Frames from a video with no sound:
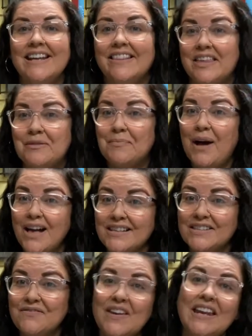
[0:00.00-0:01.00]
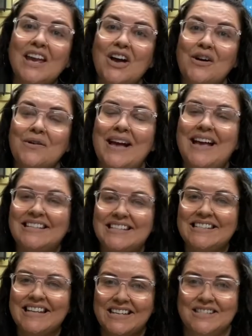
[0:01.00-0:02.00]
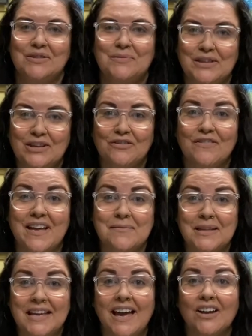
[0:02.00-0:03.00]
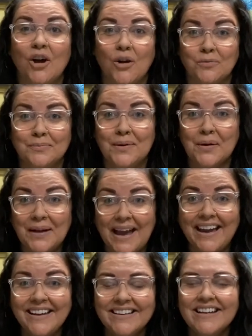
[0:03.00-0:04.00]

then pause the video and discuss it with your family at home, okay?